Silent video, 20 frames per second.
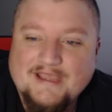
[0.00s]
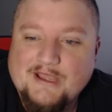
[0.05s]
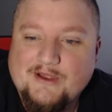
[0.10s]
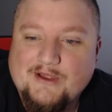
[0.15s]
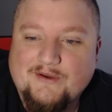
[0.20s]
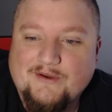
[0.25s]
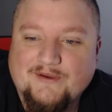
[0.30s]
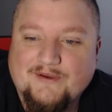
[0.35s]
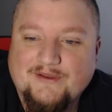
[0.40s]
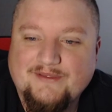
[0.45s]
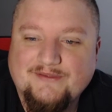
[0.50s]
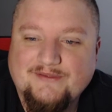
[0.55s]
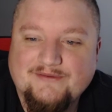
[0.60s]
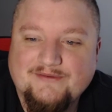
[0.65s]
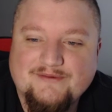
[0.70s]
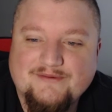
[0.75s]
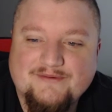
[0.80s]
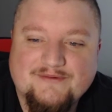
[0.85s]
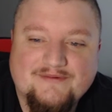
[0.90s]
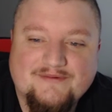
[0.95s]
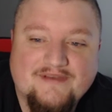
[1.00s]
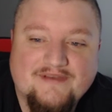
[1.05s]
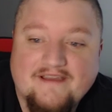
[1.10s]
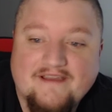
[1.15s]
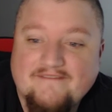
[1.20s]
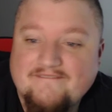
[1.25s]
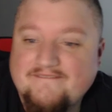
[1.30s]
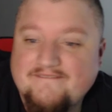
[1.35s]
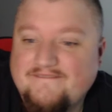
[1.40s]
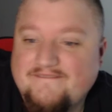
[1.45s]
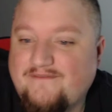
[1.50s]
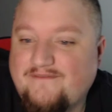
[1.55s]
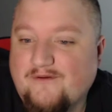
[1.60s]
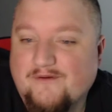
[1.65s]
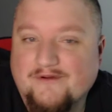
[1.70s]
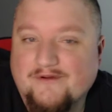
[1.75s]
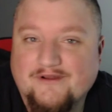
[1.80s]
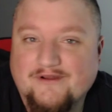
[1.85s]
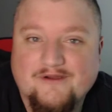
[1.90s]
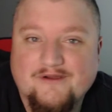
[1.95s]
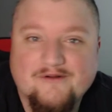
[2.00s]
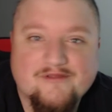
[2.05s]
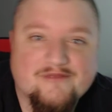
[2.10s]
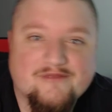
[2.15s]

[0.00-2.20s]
or are you 4-0,